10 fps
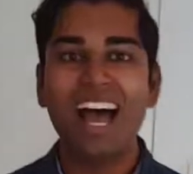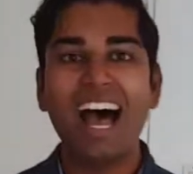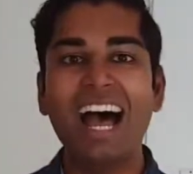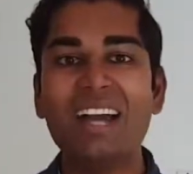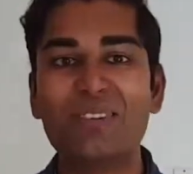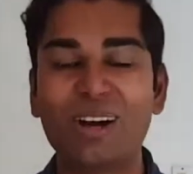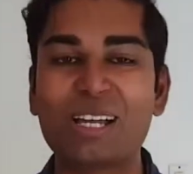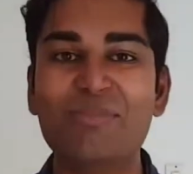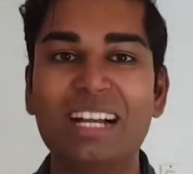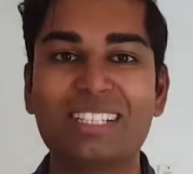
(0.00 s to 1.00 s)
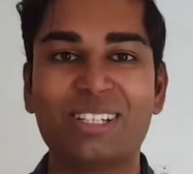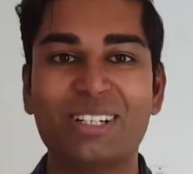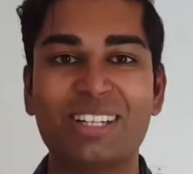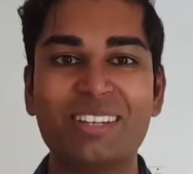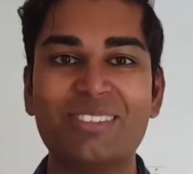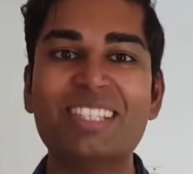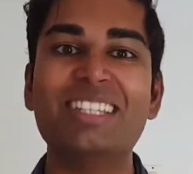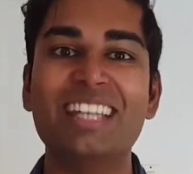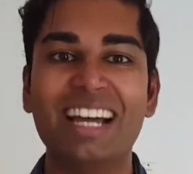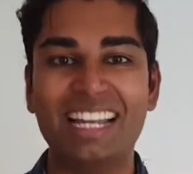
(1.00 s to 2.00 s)
Hi, welcome back to Cooking with
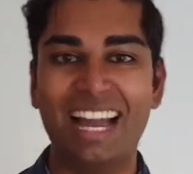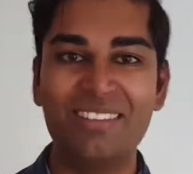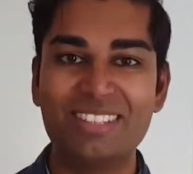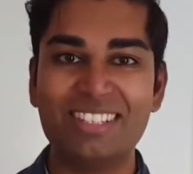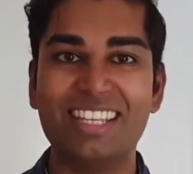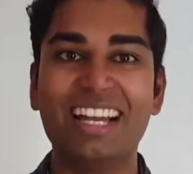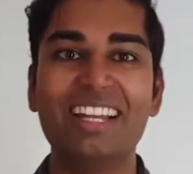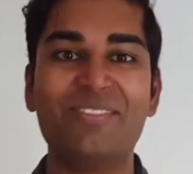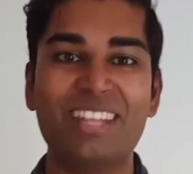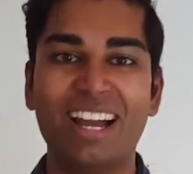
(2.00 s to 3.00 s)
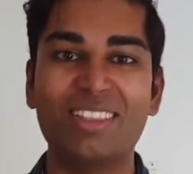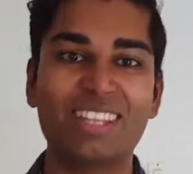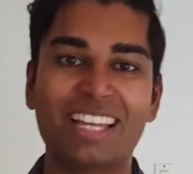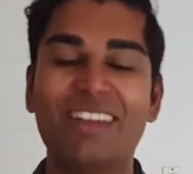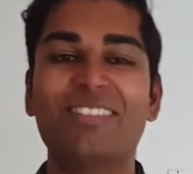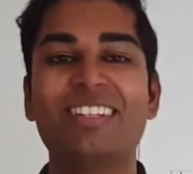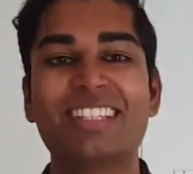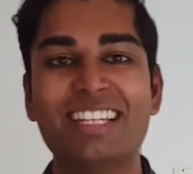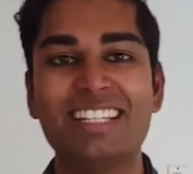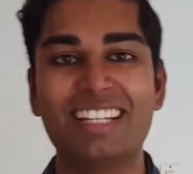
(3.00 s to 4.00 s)
Sudhan. I'm Sudhan and behind the camera
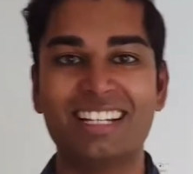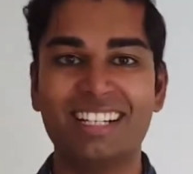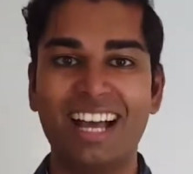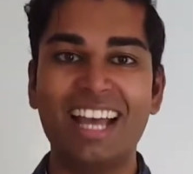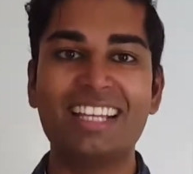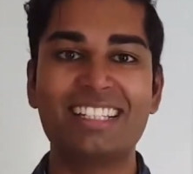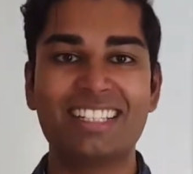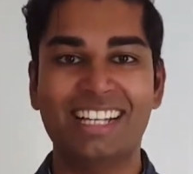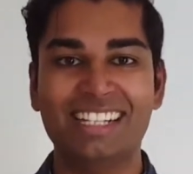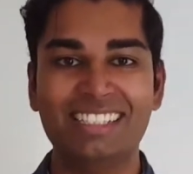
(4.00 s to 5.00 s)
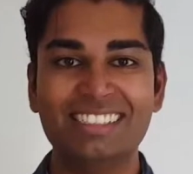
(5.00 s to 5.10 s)
is Isha. Hi Isha.